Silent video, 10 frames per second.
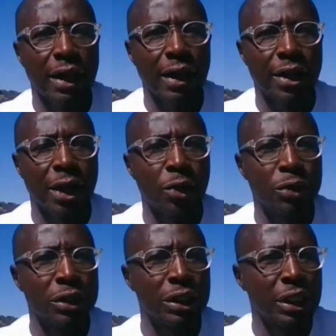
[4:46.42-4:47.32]

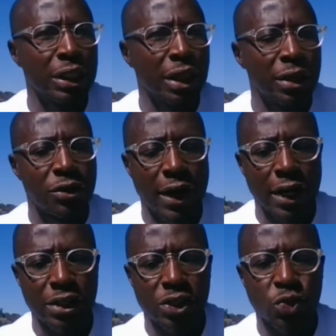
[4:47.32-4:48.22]
around
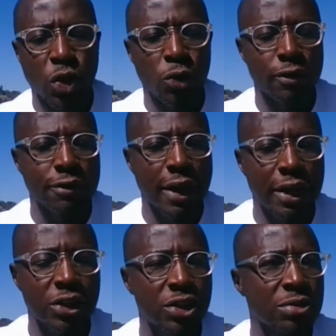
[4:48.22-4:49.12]
race, what we
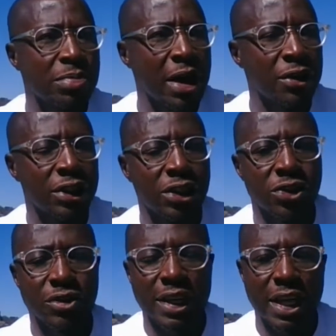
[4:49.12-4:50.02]
face,
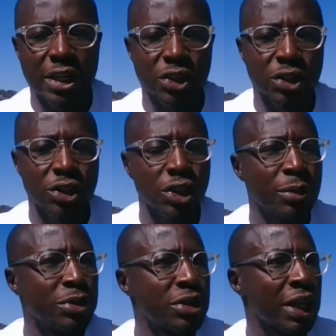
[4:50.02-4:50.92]
marriages,
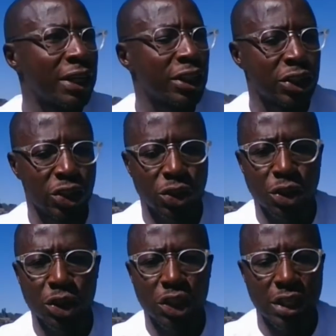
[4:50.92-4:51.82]
relationships, the
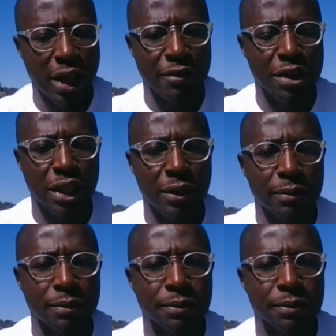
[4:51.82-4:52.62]
church, and everything.